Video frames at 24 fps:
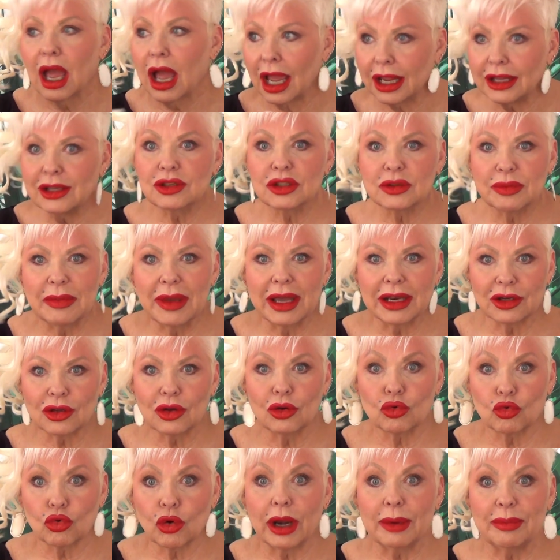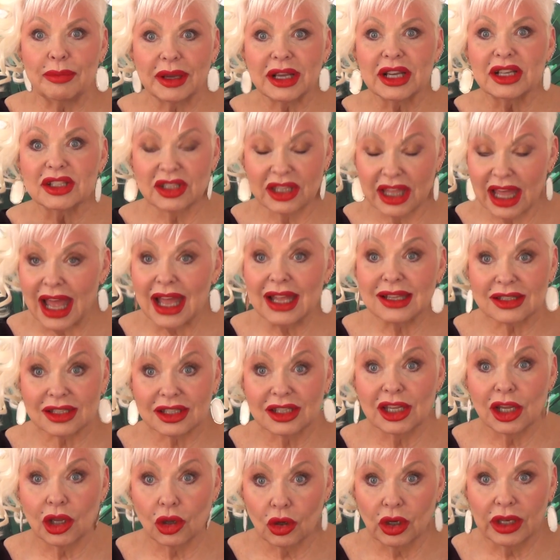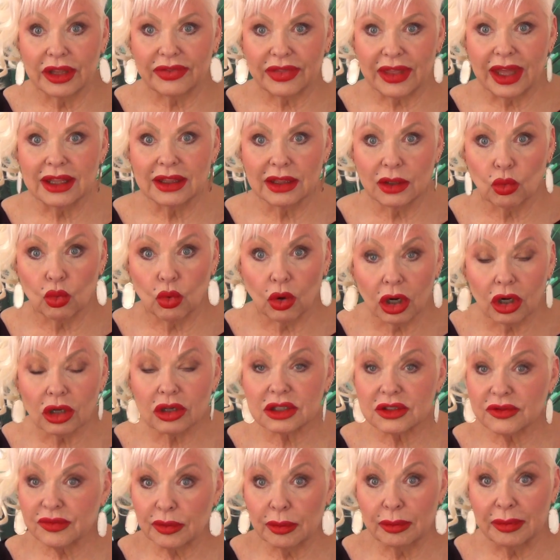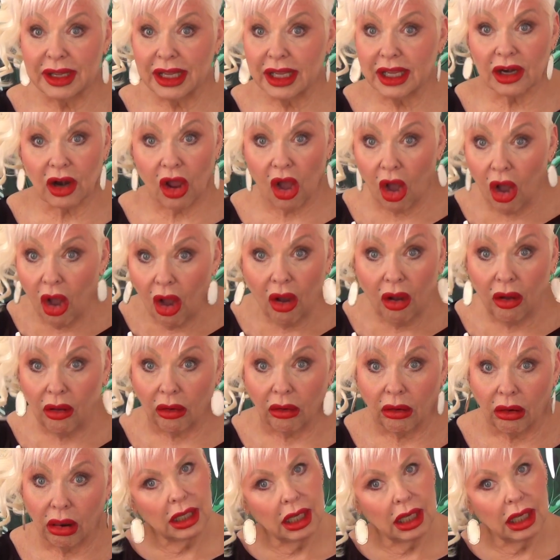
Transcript: I use medical grade because that's the only thing that works for me at all.